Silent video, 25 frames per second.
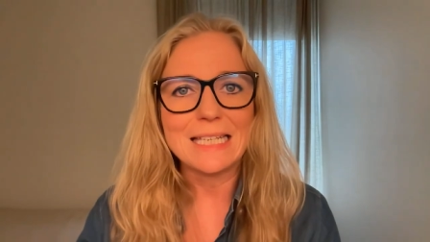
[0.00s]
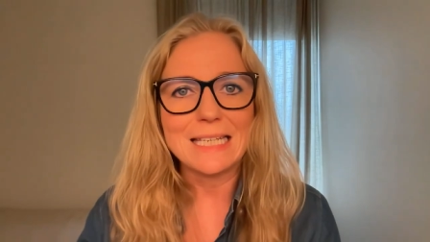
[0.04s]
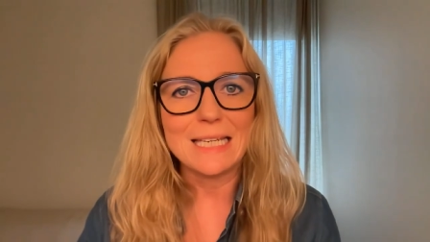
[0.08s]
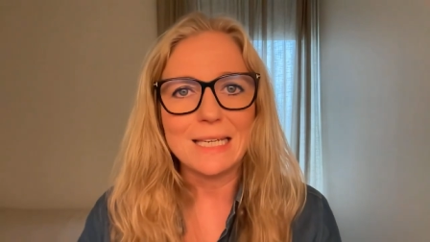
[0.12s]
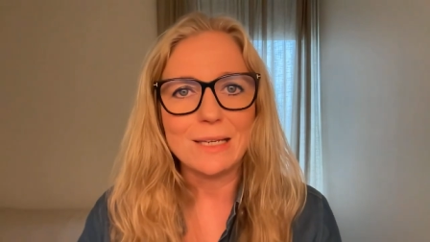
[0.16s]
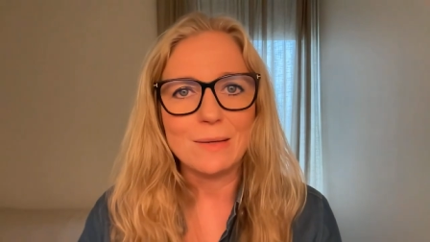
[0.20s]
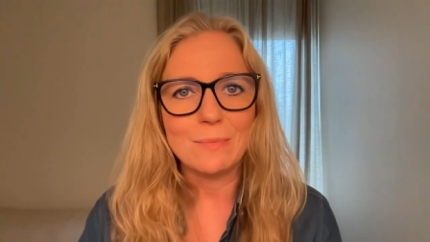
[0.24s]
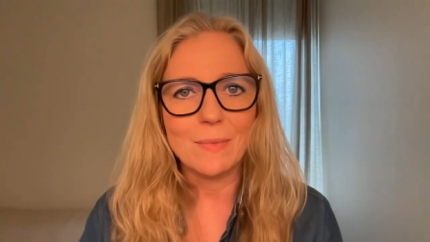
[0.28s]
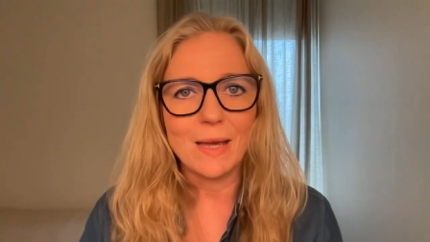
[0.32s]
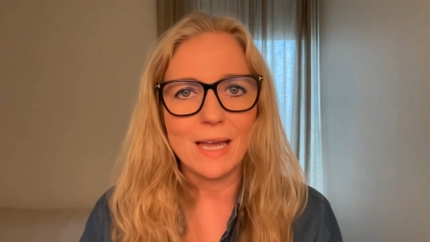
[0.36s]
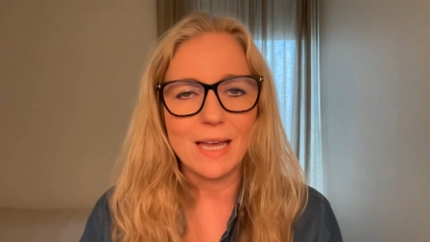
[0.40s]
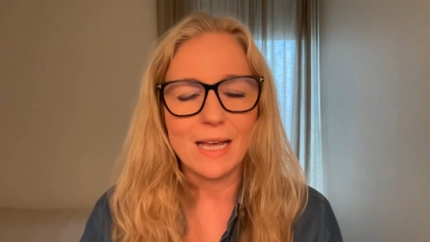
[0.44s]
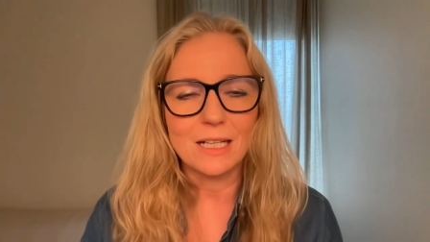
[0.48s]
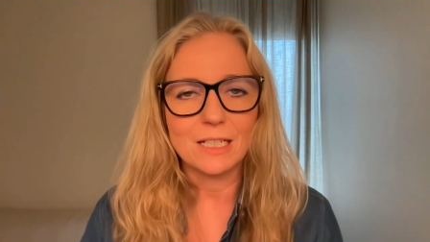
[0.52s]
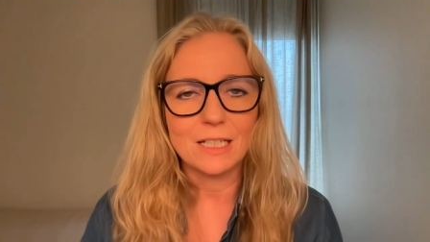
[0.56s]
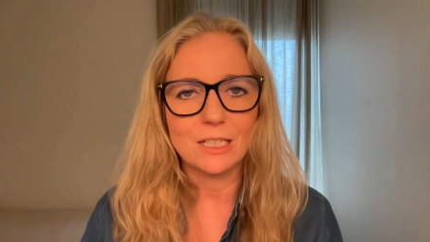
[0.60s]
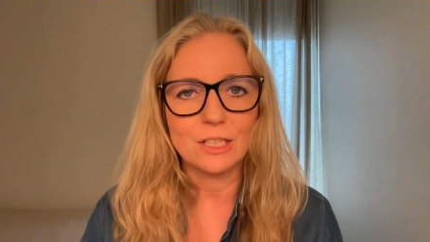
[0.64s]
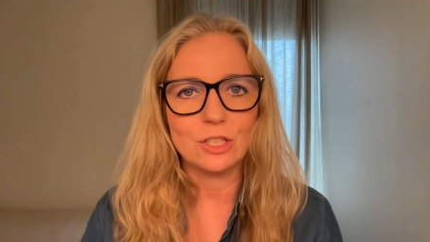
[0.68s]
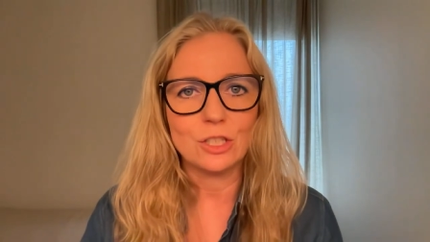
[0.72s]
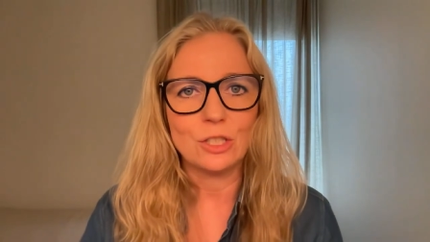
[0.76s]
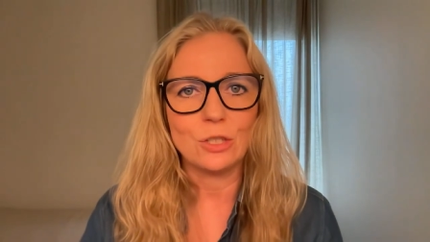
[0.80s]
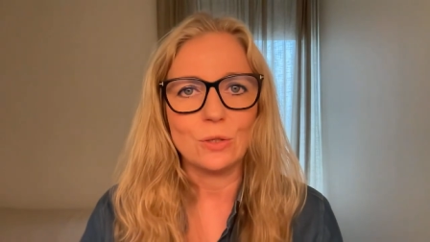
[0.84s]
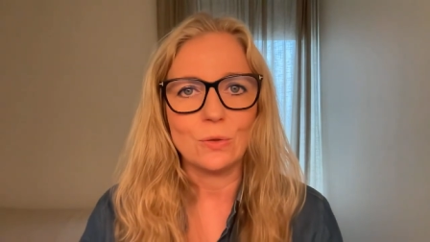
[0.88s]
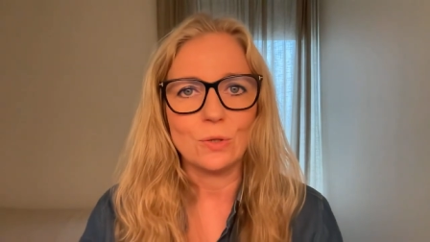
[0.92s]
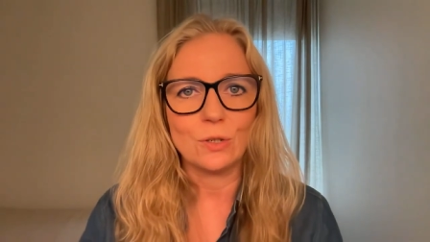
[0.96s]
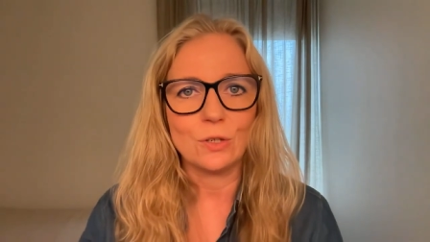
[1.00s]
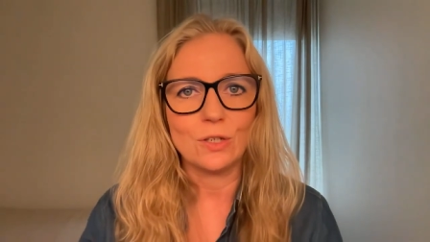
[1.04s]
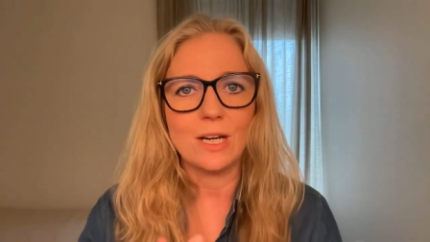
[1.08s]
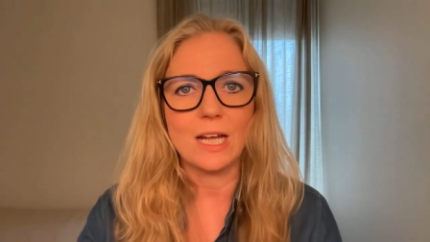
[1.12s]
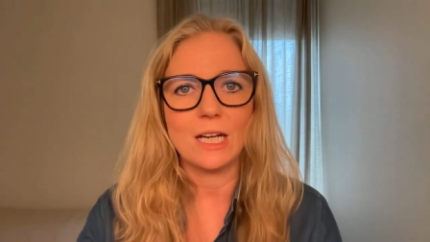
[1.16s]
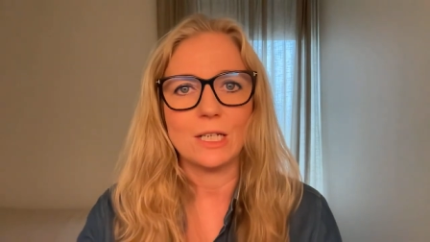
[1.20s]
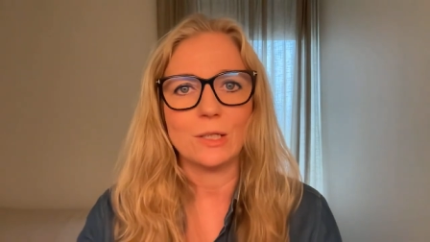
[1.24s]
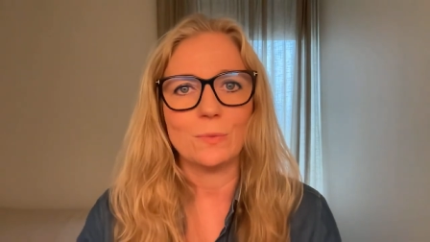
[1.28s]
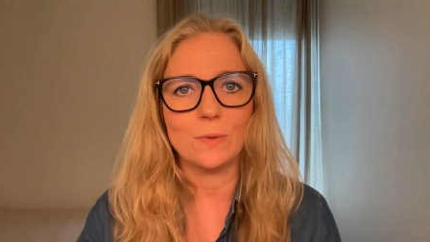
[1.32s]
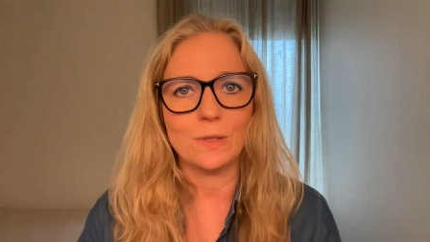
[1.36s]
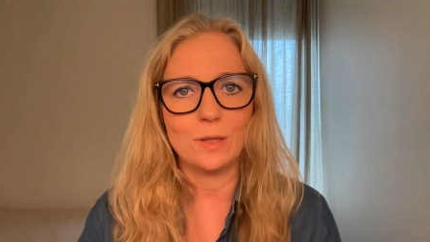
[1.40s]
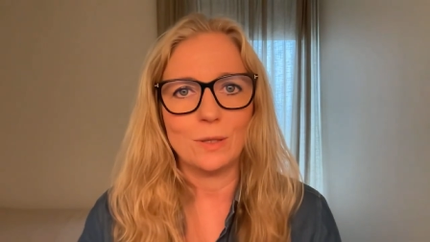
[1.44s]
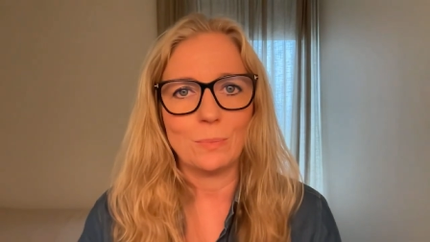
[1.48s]
email to
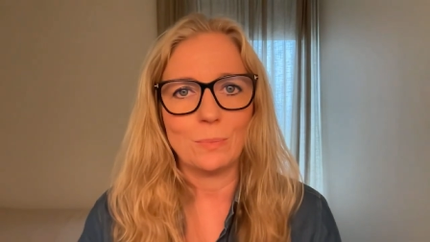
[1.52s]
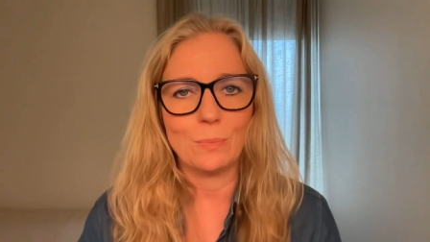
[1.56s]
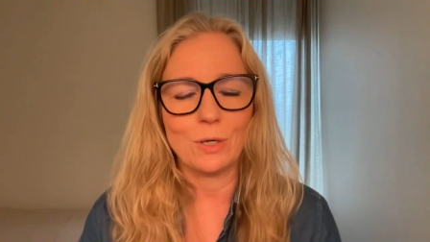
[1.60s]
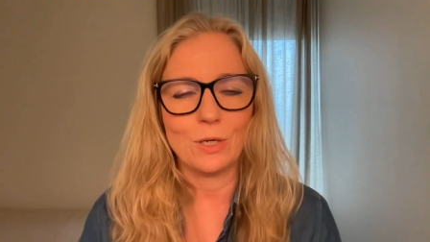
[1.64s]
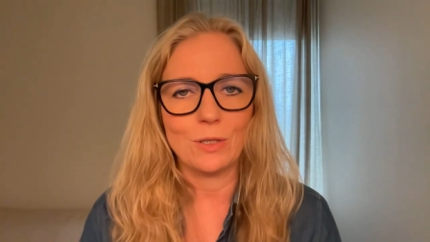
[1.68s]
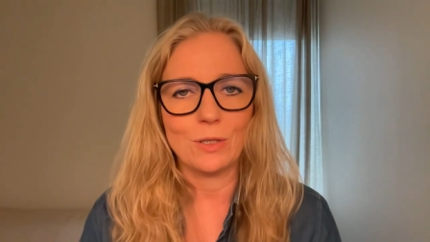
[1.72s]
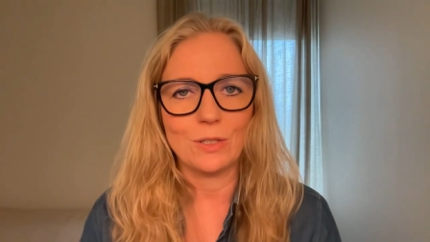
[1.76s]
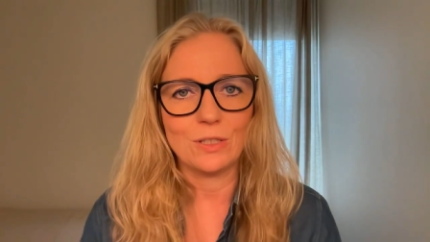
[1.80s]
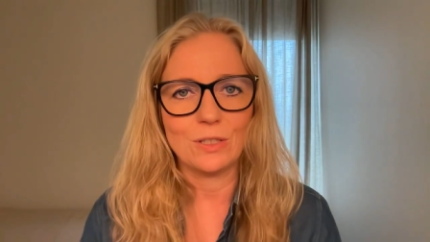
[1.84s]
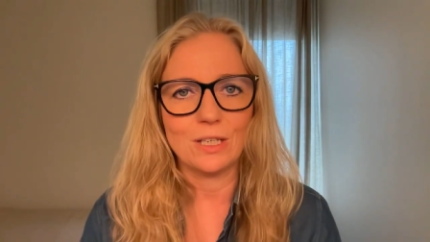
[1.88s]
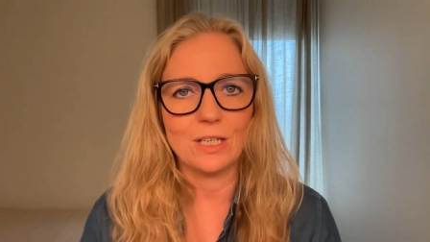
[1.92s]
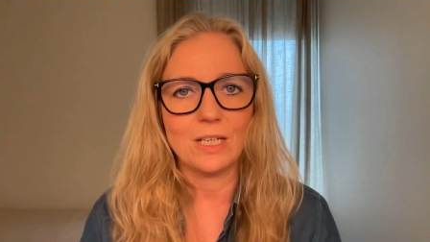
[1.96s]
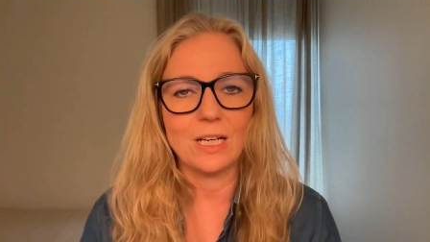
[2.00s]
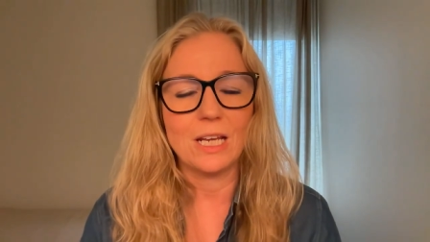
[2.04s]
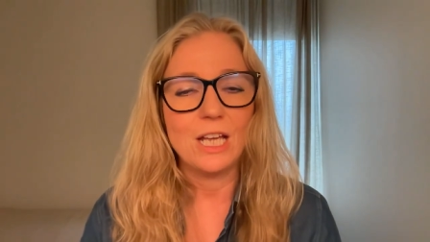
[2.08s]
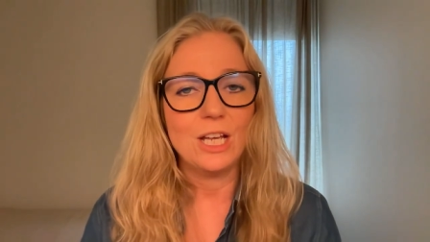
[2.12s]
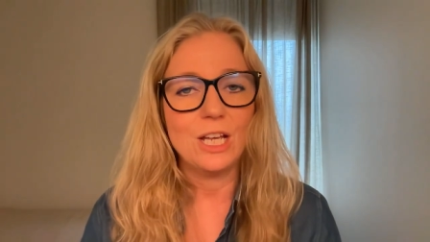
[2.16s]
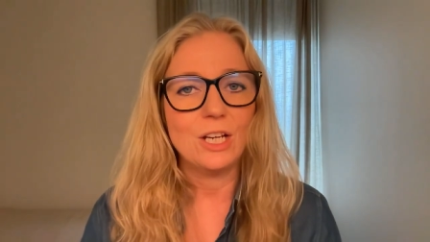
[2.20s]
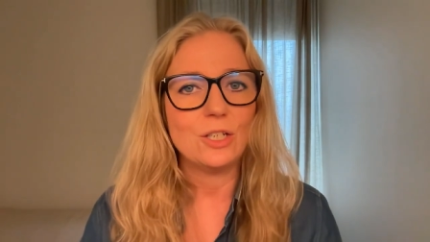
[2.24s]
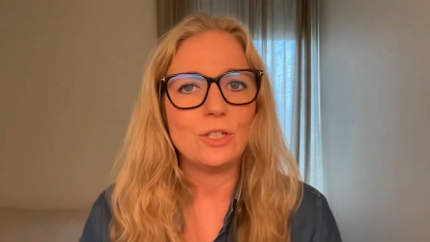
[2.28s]
connect with a person.